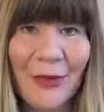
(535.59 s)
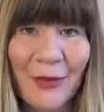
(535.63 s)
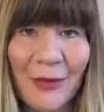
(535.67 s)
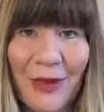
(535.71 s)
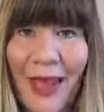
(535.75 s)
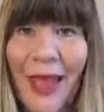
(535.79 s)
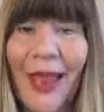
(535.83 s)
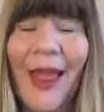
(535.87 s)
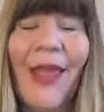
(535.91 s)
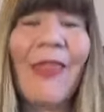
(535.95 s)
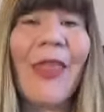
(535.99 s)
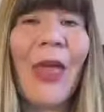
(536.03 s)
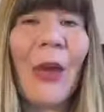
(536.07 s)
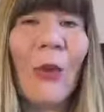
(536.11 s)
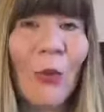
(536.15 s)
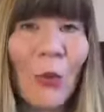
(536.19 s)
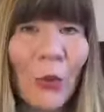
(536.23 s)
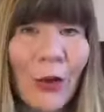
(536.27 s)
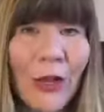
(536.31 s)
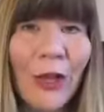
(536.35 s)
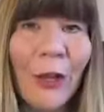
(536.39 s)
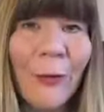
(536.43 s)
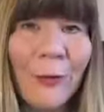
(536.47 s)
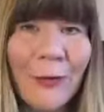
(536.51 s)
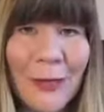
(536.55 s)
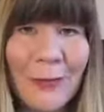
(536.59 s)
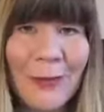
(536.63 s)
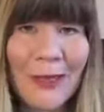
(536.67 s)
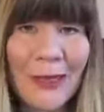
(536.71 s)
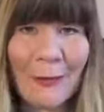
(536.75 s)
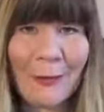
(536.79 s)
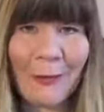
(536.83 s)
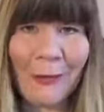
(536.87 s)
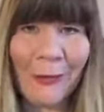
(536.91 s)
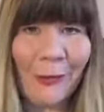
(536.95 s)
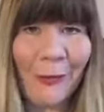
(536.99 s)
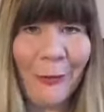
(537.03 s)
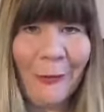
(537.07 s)
Okay, and there will be
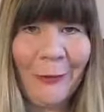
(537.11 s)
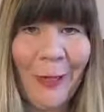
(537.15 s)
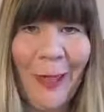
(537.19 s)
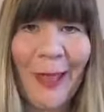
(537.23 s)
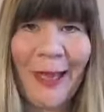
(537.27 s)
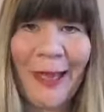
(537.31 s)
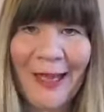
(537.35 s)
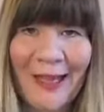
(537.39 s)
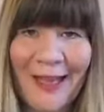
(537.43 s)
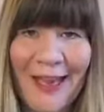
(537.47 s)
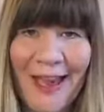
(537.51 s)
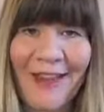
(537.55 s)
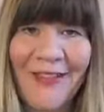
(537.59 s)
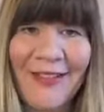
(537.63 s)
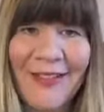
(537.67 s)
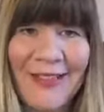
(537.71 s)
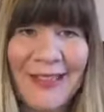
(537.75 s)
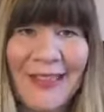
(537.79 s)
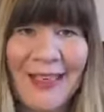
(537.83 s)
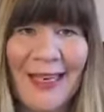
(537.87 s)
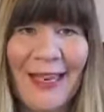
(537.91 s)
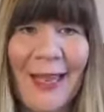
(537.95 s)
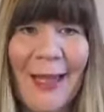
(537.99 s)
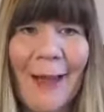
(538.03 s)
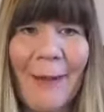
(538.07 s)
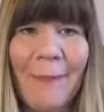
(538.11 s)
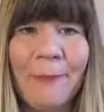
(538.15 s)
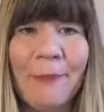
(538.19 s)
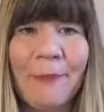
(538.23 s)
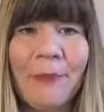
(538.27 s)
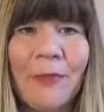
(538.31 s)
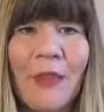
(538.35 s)
people, I can guarantee it.